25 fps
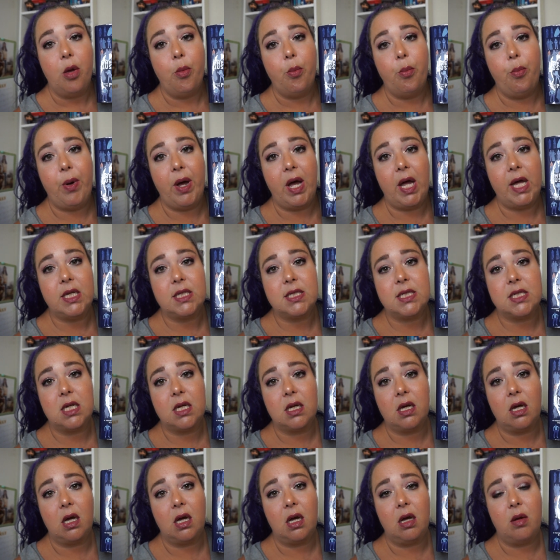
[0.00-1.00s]
But
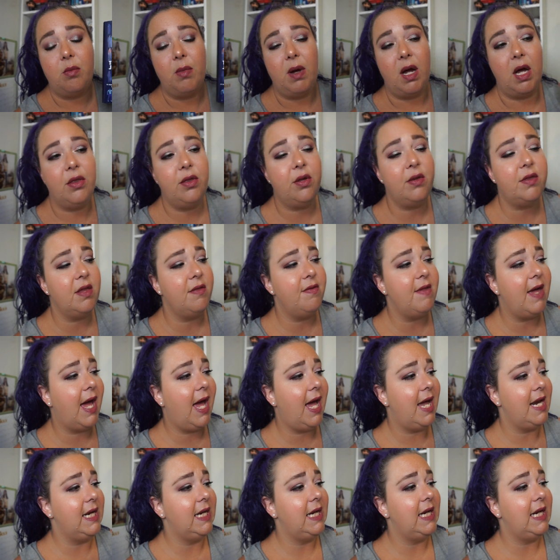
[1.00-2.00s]
other than
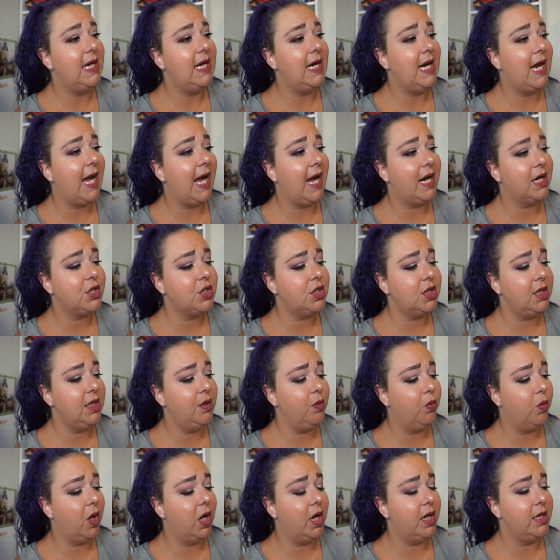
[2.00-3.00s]
that, it
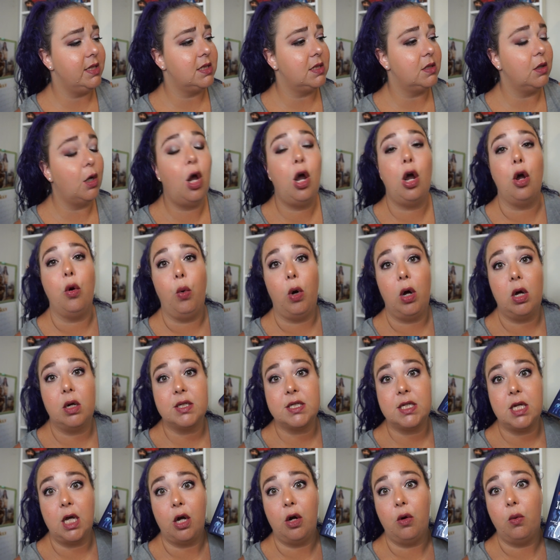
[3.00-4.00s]
actually was,
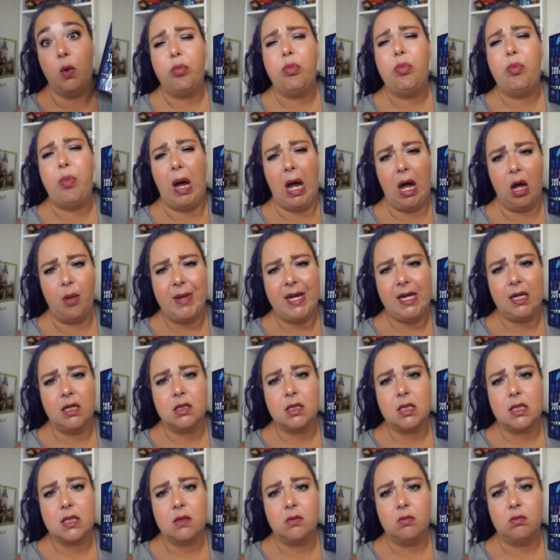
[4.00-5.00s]
also
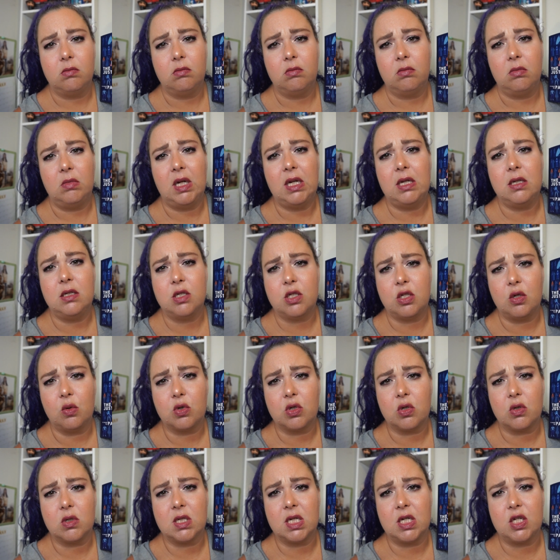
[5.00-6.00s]
bombings in
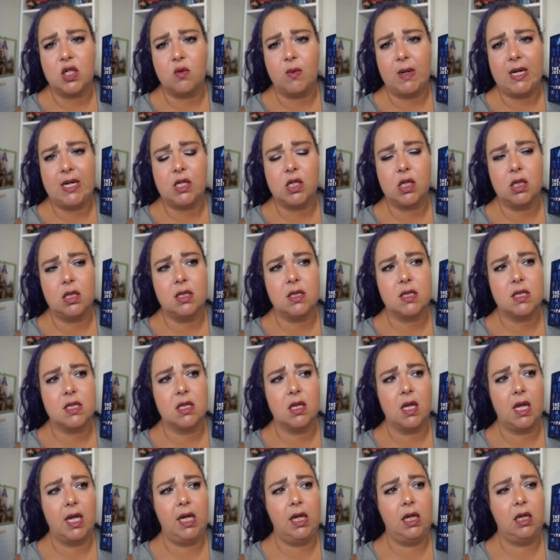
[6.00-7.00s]
social
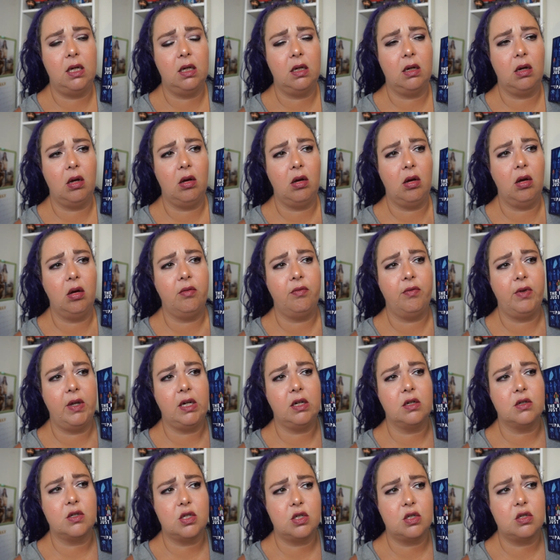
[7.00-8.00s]
situations, like of
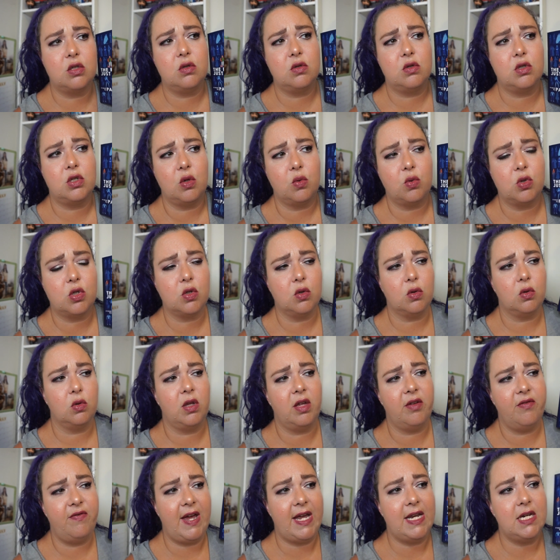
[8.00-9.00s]
like a
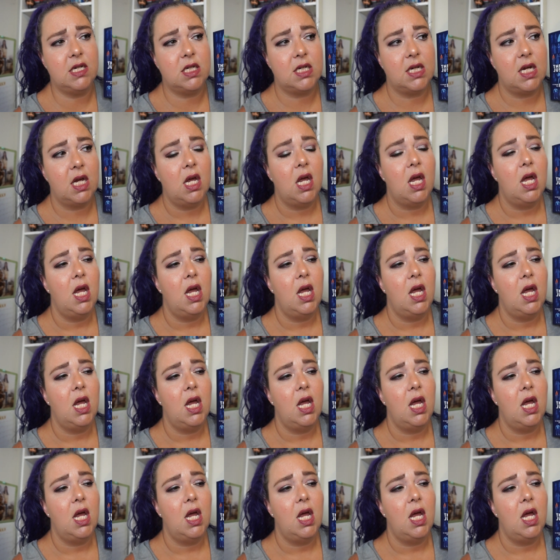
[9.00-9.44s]
social event,